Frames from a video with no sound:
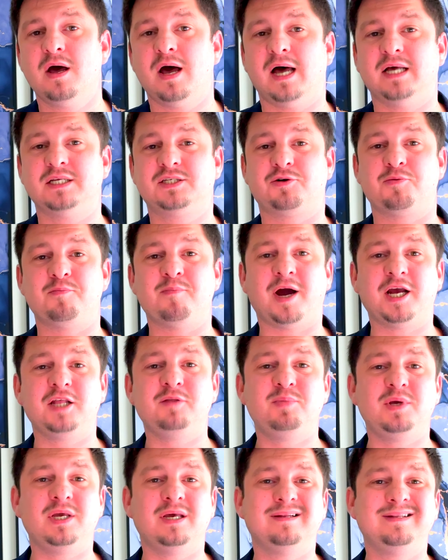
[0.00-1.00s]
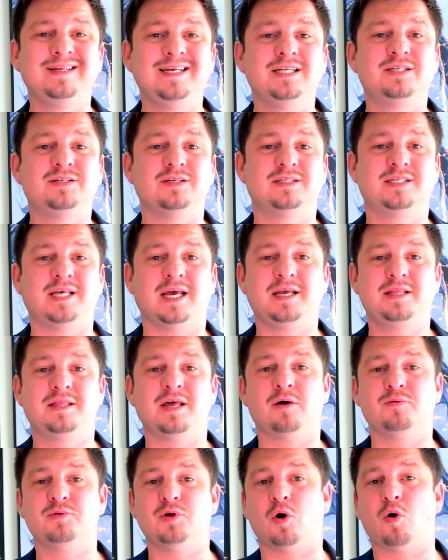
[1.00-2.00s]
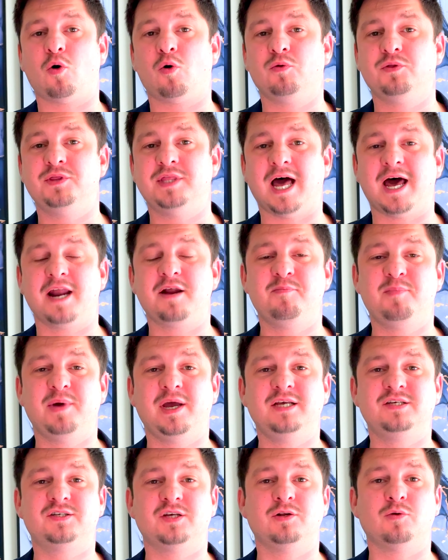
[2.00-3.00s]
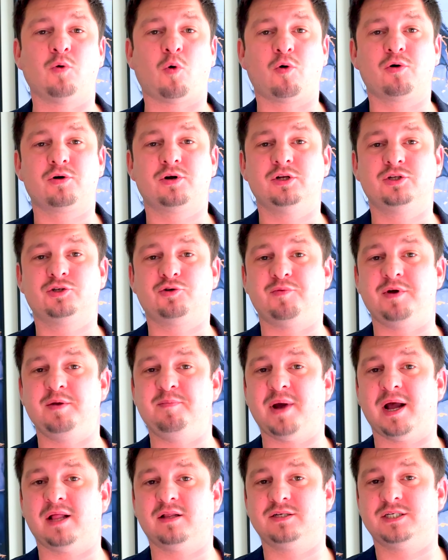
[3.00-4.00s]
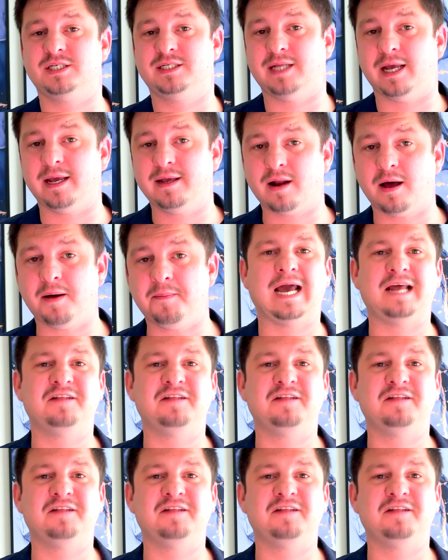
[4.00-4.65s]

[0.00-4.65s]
as there might be a need to take down the whole database in order to rebalance data.